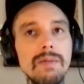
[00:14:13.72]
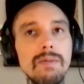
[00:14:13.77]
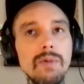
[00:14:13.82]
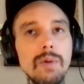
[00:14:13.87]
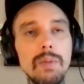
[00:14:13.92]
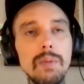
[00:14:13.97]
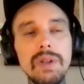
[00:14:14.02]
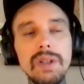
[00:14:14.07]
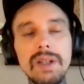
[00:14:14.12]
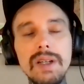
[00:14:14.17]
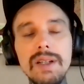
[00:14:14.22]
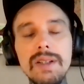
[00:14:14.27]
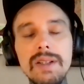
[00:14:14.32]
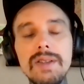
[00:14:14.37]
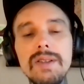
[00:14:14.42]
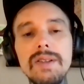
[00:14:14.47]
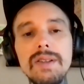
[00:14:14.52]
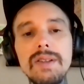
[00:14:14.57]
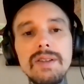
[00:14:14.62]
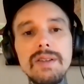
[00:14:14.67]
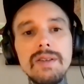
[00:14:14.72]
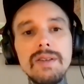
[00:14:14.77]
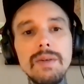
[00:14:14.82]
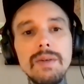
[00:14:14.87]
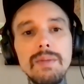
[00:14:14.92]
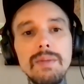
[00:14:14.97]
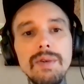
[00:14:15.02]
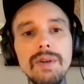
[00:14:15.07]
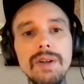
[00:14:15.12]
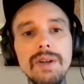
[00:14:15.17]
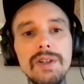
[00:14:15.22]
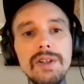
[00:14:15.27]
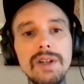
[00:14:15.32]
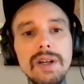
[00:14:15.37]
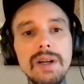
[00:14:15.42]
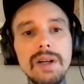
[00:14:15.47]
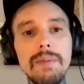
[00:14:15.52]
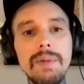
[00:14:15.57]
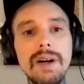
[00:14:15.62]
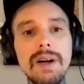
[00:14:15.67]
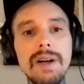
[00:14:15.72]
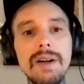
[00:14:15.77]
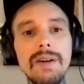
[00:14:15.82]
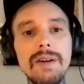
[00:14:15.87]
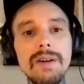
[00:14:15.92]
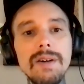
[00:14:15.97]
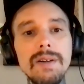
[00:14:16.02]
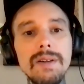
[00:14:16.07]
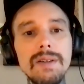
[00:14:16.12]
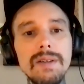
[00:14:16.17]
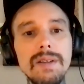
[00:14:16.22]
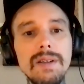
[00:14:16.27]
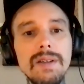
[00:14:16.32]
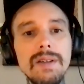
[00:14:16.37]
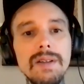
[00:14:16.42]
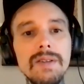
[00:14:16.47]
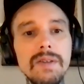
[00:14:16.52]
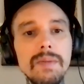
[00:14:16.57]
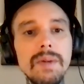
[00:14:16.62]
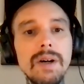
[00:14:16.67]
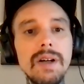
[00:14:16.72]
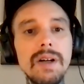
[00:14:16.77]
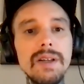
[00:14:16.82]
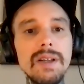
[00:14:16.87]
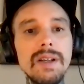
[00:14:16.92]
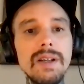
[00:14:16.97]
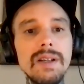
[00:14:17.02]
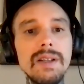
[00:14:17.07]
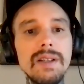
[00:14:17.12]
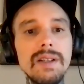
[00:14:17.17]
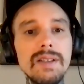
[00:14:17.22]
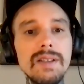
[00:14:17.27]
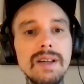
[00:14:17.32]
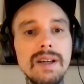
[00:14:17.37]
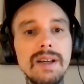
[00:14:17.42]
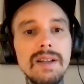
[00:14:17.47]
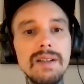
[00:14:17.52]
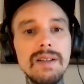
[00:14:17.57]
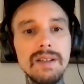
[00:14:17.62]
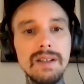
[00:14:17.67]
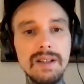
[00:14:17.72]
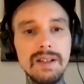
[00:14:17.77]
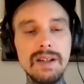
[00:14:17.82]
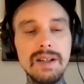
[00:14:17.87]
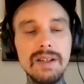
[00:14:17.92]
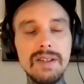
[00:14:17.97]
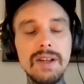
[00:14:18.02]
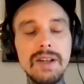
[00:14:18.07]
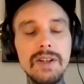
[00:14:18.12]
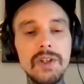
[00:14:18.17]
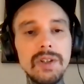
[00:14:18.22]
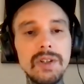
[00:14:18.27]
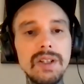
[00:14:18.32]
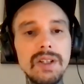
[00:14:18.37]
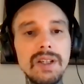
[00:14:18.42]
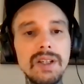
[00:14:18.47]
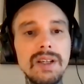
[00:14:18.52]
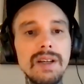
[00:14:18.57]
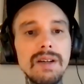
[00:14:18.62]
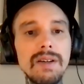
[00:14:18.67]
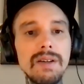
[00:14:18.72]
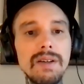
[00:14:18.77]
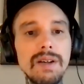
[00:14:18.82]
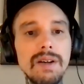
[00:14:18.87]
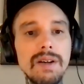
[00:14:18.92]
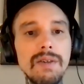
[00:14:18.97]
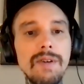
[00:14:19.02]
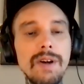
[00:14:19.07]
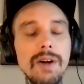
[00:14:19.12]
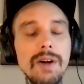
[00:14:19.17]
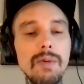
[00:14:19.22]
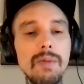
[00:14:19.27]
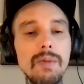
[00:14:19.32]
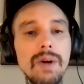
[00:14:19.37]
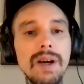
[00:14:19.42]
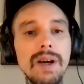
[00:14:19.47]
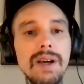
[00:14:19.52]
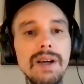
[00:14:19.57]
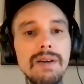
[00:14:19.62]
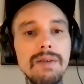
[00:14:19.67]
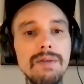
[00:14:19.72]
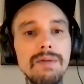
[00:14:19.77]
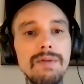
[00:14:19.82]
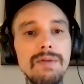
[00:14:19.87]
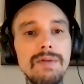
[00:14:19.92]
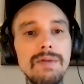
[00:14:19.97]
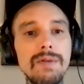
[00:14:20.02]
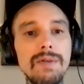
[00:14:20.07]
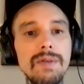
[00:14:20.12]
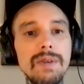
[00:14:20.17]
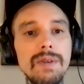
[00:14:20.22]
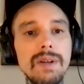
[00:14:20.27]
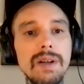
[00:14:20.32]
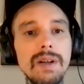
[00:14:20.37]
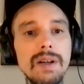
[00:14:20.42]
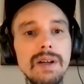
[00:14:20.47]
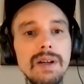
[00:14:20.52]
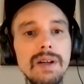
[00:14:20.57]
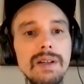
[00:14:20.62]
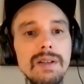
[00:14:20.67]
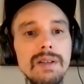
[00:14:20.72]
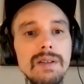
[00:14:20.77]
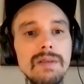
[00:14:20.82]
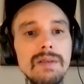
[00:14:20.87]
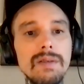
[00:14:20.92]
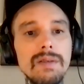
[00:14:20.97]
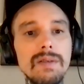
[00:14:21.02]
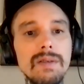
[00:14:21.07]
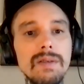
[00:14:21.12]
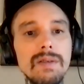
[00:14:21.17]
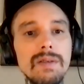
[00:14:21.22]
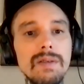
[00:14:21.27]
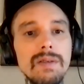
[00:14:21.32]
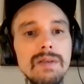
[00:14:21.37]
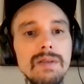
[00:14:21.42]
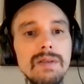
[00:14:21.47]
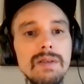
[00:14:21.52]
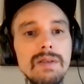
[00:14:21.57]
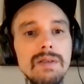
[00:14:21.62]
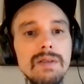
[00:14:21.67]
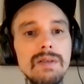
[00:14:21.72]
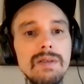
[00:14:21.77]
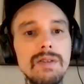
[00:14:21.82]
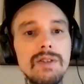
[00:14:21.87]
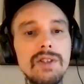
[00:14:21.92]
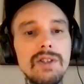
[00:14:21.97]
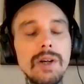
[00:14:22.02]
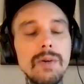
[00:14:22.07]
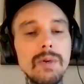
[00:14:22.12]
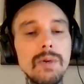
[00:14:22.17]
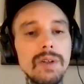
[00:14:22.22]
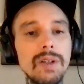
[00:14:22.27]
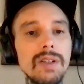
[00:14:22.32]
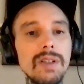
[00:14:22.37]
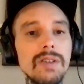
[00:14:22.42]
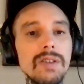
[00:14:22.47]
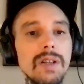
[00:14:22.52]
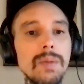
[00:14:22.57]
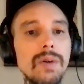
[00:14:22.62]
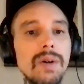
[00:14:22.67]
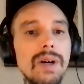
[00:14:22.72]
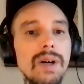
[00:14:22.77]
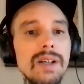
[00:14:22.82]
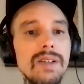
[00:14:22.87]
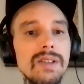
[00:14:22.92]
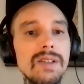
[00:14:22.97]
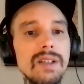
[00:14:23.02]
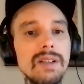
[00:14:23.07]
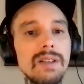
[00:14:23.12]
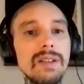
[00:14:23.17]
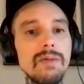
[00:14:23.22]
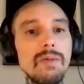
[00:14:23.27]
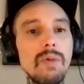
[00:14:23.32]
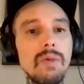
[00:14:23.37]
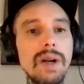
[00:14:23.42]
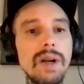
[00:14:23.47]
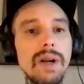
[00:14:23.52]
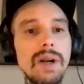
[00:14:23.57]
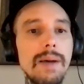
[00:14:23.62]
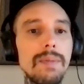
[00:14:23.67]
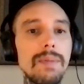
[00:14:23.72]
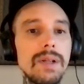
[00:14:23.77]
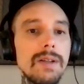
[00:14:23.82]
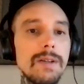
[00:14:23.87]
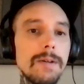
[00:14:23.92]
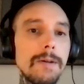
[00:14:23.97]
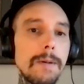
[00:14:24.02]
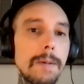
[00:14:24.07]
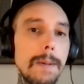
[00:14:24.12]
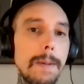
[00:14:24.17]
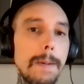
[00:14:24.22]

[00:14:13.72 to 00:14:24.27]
replaced the British Empire in Somalia. Is that essentially a, a fair way of uh, generally summarizing what happened?